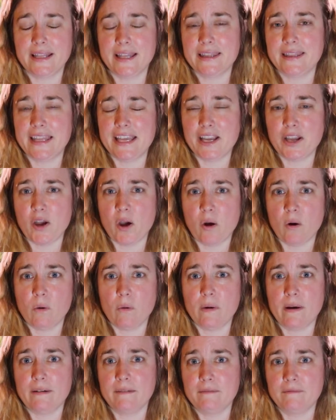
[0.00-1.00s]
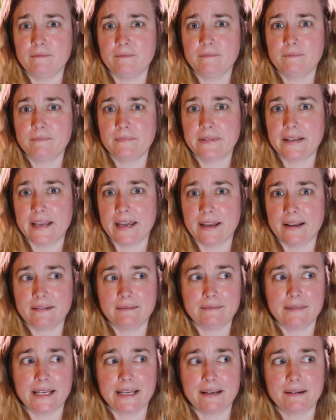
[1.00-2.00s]
that they go and get
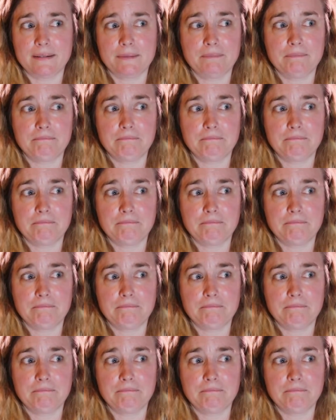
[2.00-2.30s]
like